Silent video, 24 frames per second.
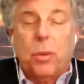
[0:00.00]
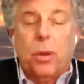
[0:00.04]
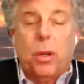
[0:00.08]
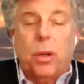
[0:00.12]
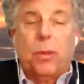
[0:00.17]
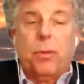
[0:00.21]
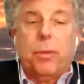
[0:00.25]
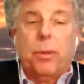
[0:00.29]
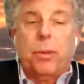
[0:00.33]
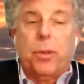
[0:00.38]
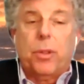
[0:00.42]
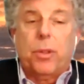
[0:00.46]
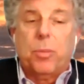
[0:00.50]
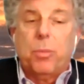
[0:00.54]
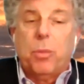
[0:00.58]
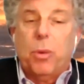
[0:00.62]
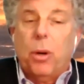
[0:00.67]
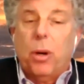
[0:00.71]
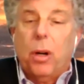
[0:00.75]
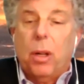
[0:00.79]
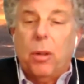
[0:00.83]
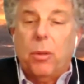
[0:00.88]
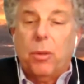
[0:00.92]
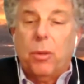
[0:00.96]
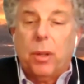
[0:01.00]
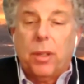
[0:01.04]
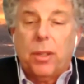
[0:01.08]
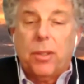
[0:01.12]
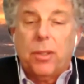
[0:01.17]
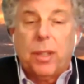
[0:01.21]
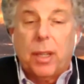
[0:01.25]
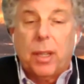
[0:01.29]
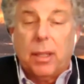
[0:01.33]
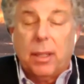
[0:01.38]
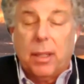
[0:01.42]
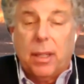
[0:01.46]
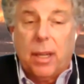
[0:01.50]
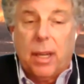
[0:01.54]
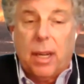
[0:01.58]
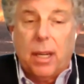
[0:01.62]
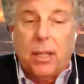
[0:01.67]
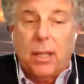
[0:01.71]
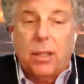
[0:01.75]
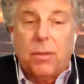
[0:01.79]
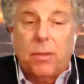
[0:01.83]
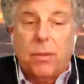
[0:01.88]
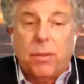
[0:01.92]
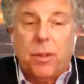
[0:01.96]
worked for a small real estate
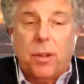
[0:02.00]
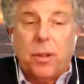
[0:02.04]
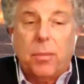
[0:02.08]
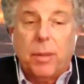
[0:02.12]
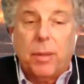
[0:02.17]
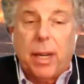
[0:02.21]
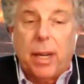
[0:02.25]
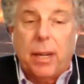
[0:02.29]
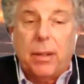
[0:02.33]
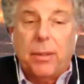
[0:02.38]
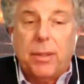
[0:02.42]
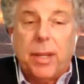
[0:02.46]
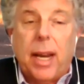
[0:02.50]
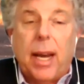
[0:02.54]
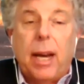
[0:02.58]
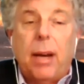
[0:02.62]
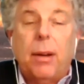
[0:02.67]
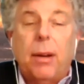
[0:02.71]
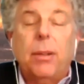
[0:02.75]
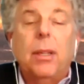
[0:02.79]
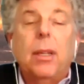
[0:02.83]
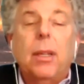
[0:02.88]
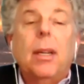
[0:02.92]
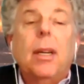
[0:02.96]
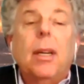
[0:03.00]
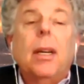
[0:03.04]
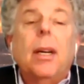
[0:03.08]
litigation firm downtown,